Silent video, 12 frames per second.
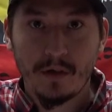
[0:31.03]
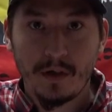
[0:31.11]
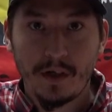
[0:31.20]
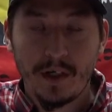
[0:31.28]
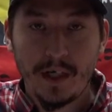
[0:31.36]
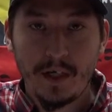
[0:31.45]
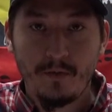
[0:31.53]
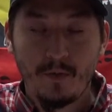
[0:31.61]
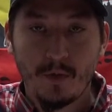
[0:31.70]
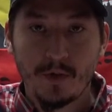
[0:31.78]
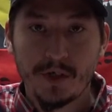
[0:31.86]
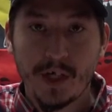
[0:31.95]
the need
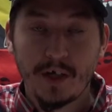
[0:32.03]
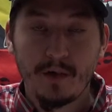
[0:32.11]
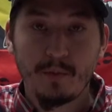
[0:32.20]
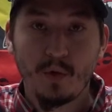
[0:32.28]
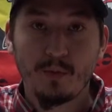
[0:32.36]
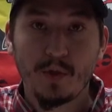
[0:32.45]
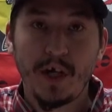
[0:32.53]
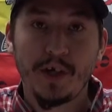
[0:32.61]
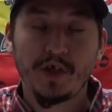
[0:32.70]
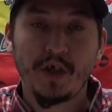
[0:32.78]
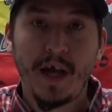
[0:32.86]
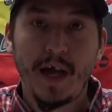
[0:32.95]
for a second
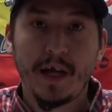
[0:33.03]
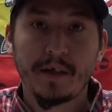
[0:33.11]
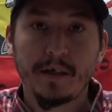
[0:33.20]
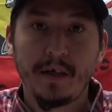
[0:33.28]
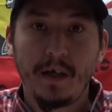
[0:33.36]
Appropriation Act